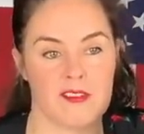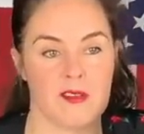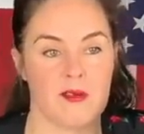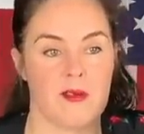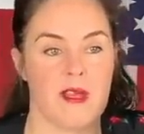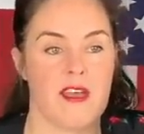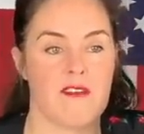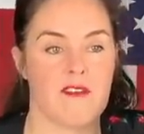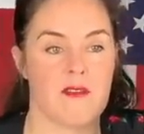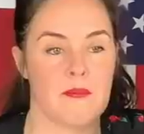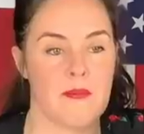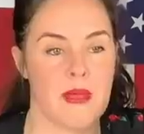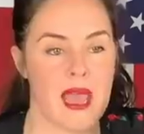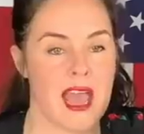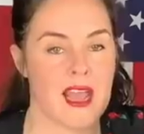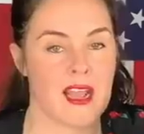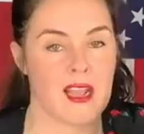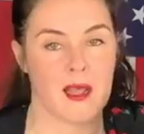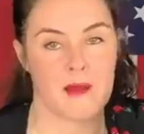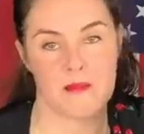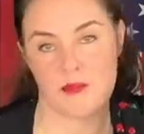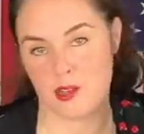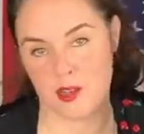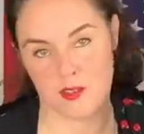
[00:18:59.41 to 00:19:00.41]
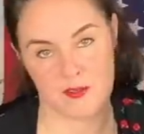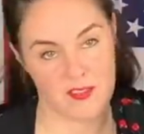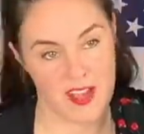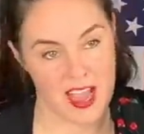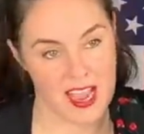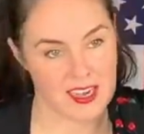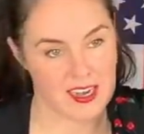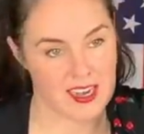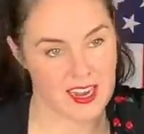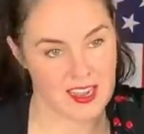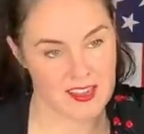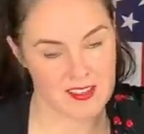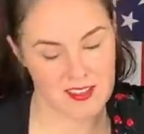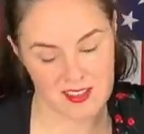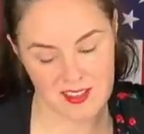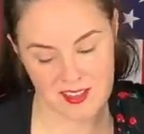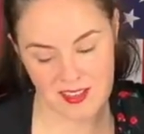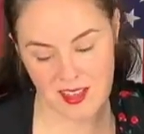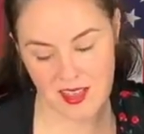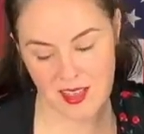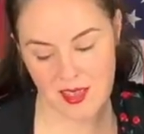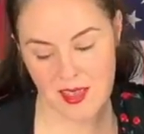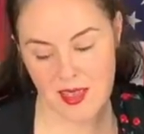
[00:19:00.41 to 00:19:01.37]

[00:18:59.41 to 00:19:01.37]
you have a backup to find us.